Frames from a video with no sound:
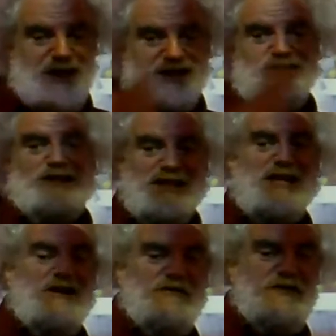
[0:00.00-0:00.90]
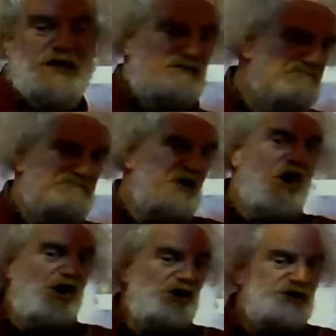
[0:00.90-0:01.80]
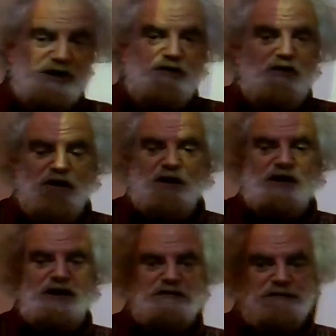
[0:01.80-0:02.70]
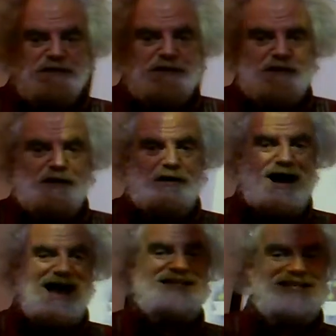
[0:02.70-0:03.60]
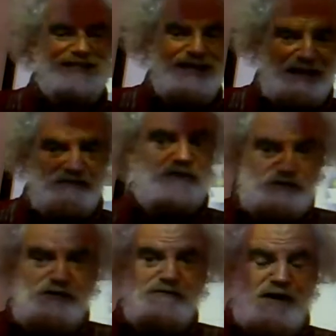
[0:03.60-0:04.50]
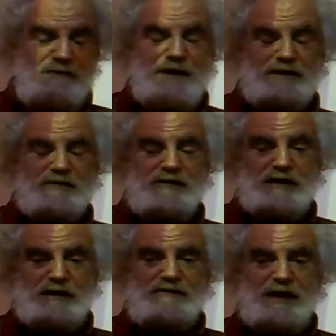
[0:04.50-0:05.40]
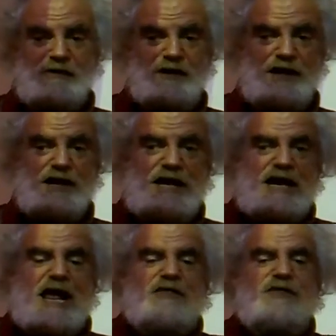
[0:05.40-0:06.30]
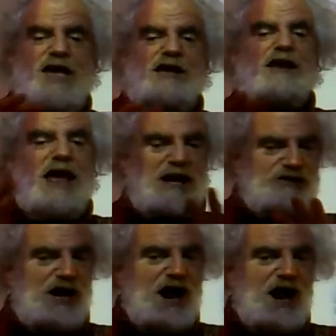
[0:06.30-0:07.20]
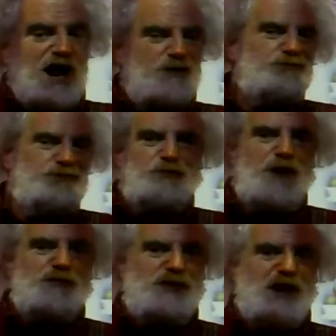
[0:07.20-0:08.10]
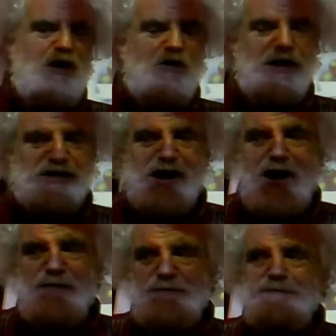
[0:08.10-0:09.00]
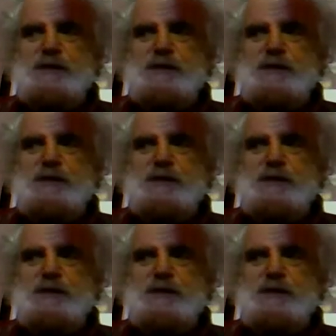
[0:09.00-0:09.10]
that actually live in the Arctic or in ice and things, because you can find bacteria that live that way. They can actually operate, but they're probably not all that common.